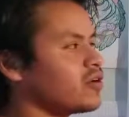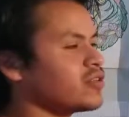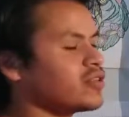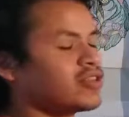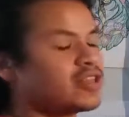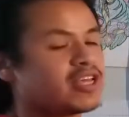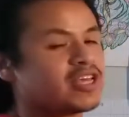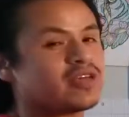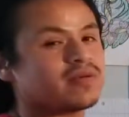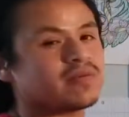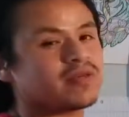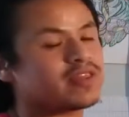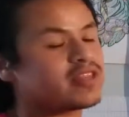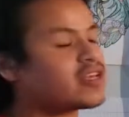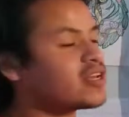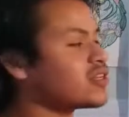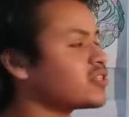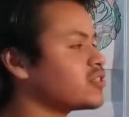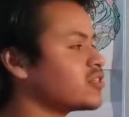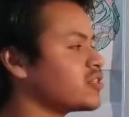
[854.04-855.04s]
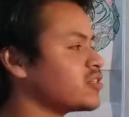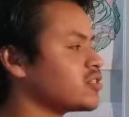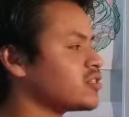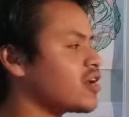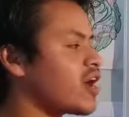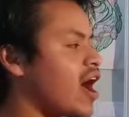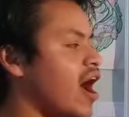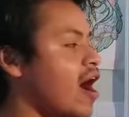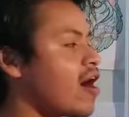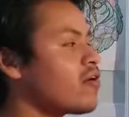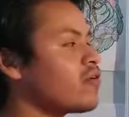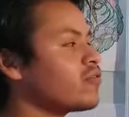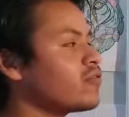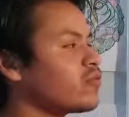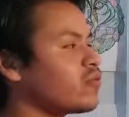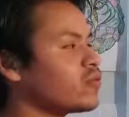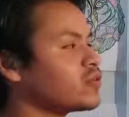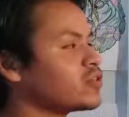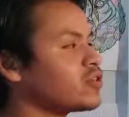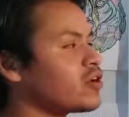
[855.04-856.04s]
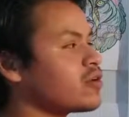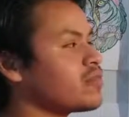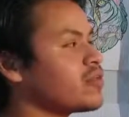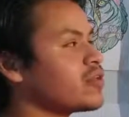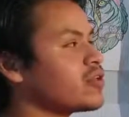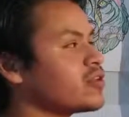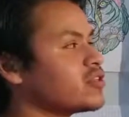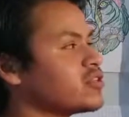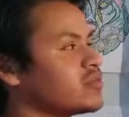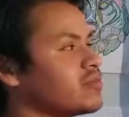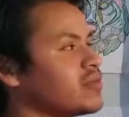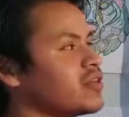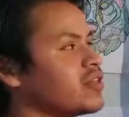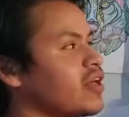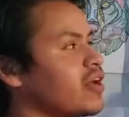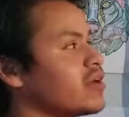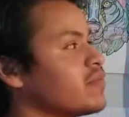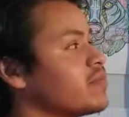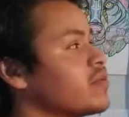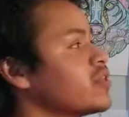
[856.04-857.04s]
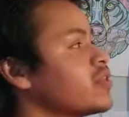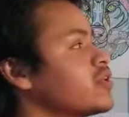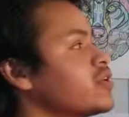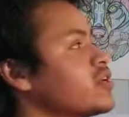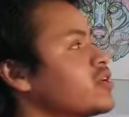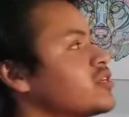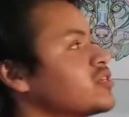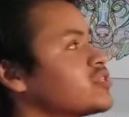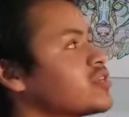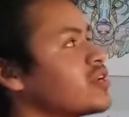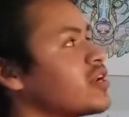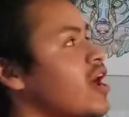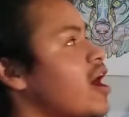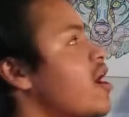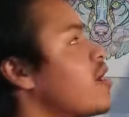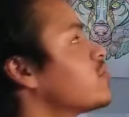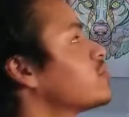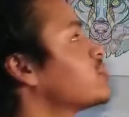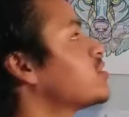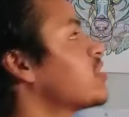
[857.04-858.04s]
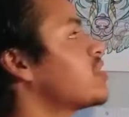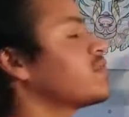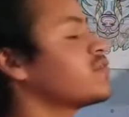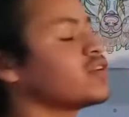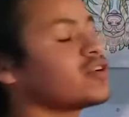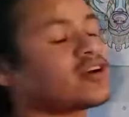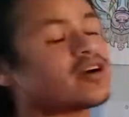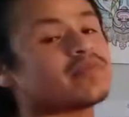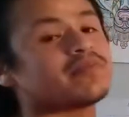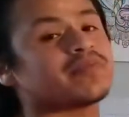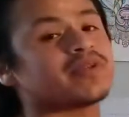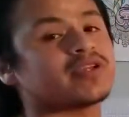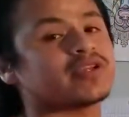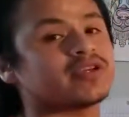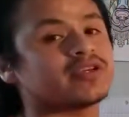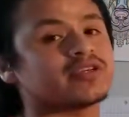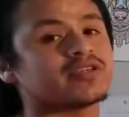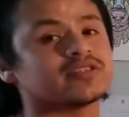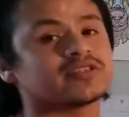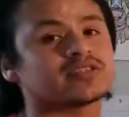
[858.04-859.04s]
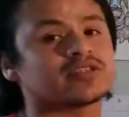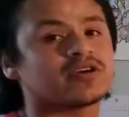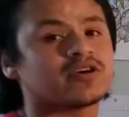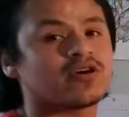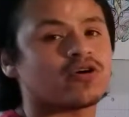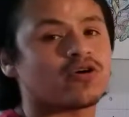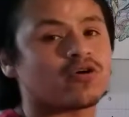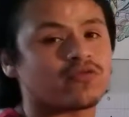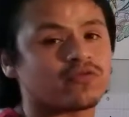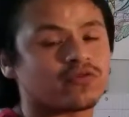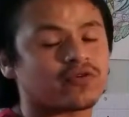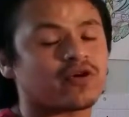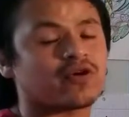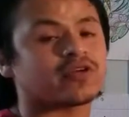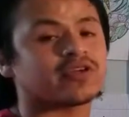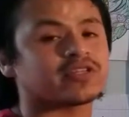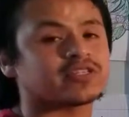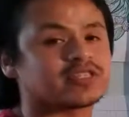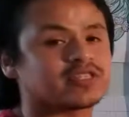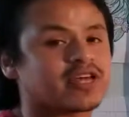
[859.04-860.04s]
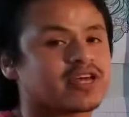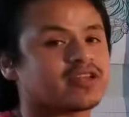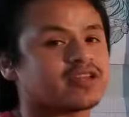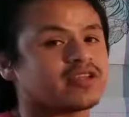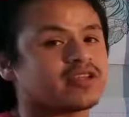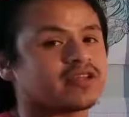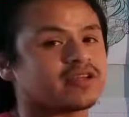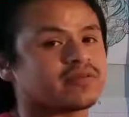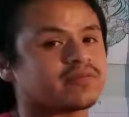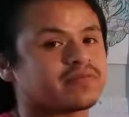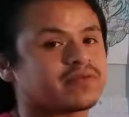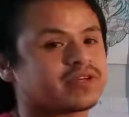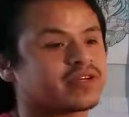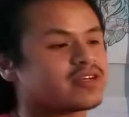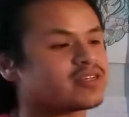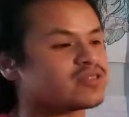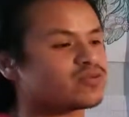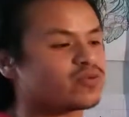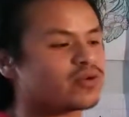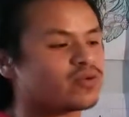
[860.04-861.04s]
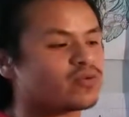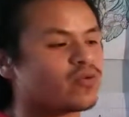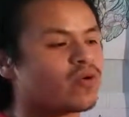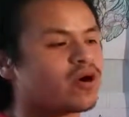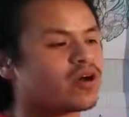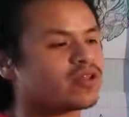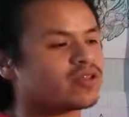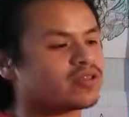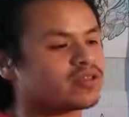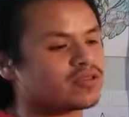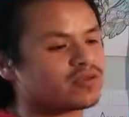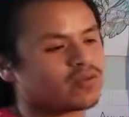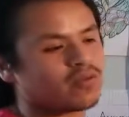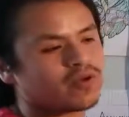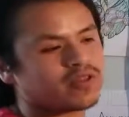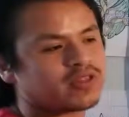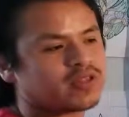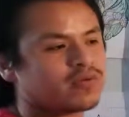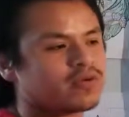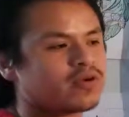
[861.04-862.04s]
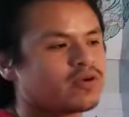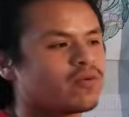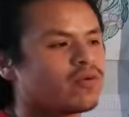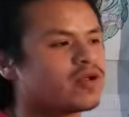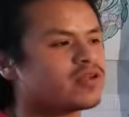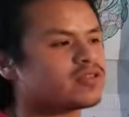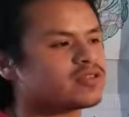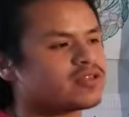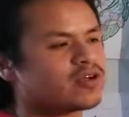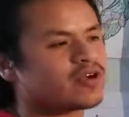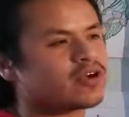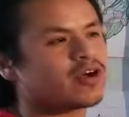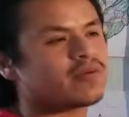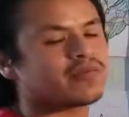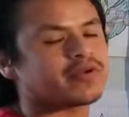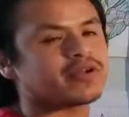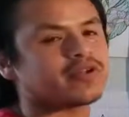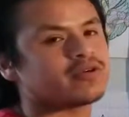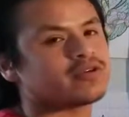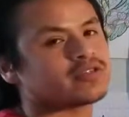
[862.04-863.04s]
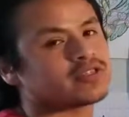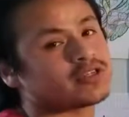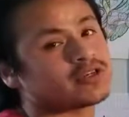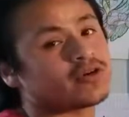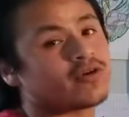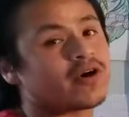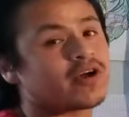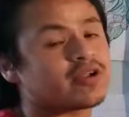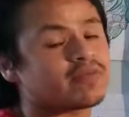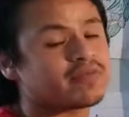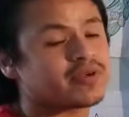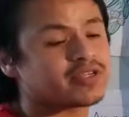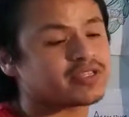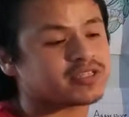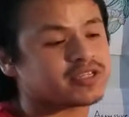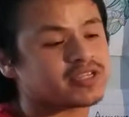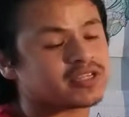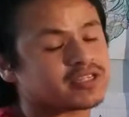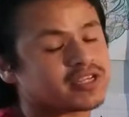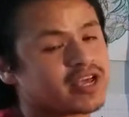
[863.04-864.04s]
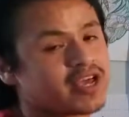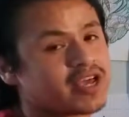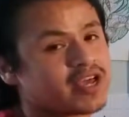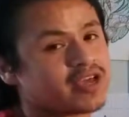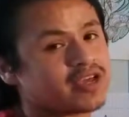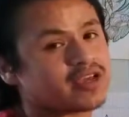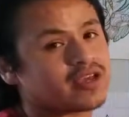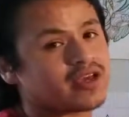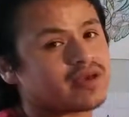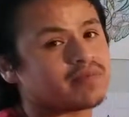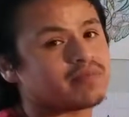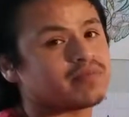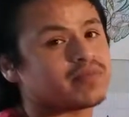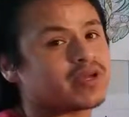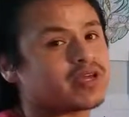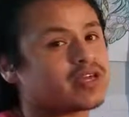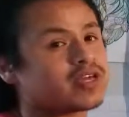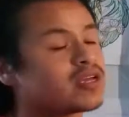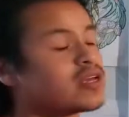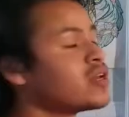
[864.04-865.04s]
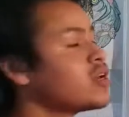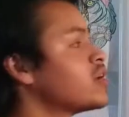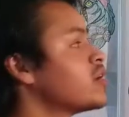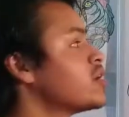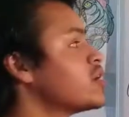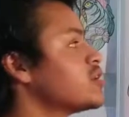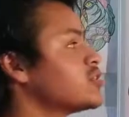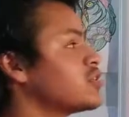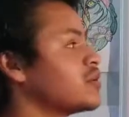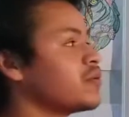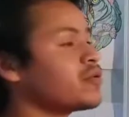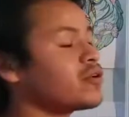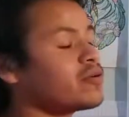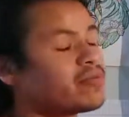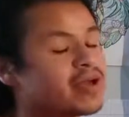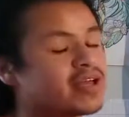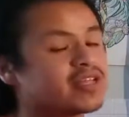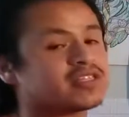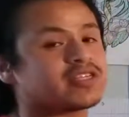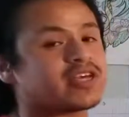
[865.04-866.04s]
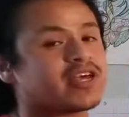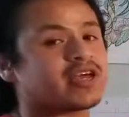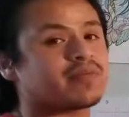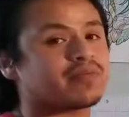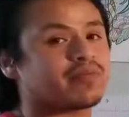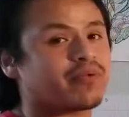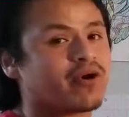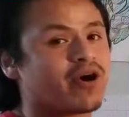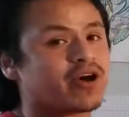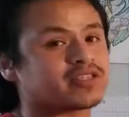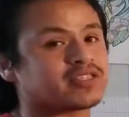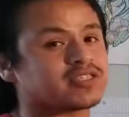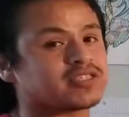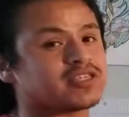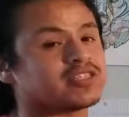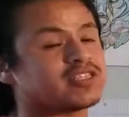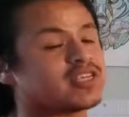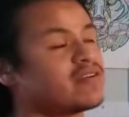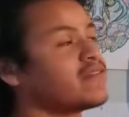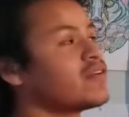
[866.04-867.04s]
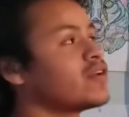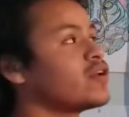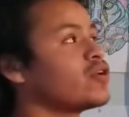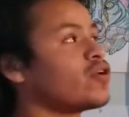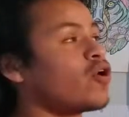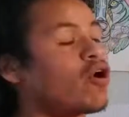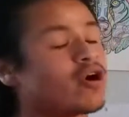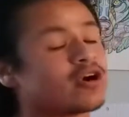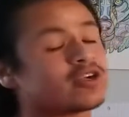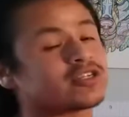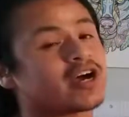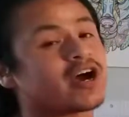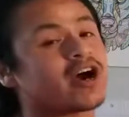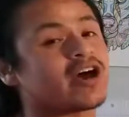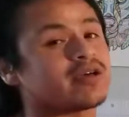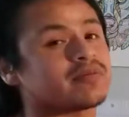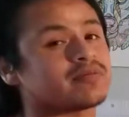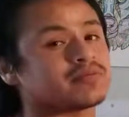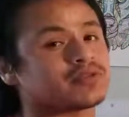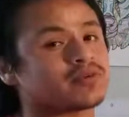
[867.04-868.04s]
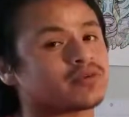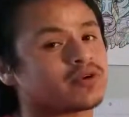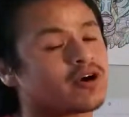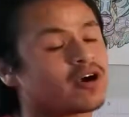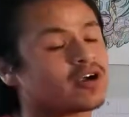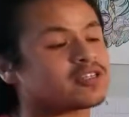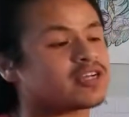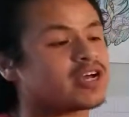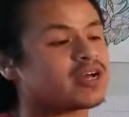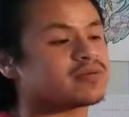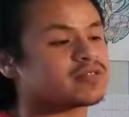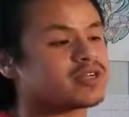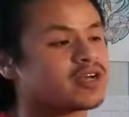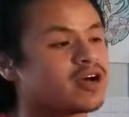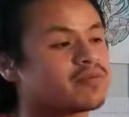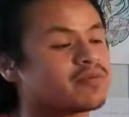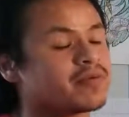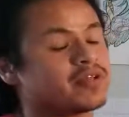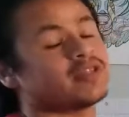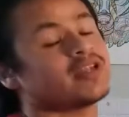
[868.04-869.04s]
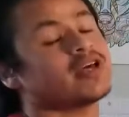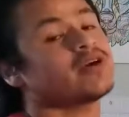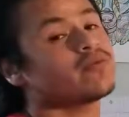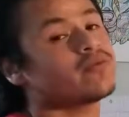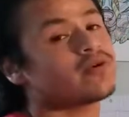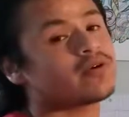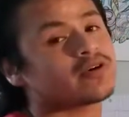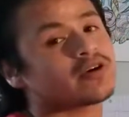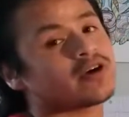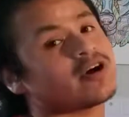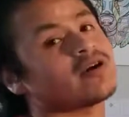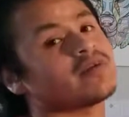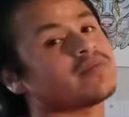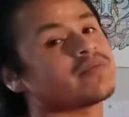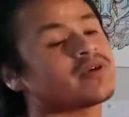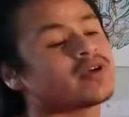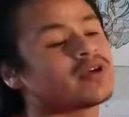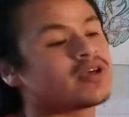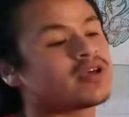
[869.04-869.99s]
theme in this, it's what's our ability to meet liabilities and how safe the company is overall in its standing. Because the one thing we don't want our company to do is to go out of business, A, and B, to be able to maintain processes even in hard times, when hard times come, and they will come.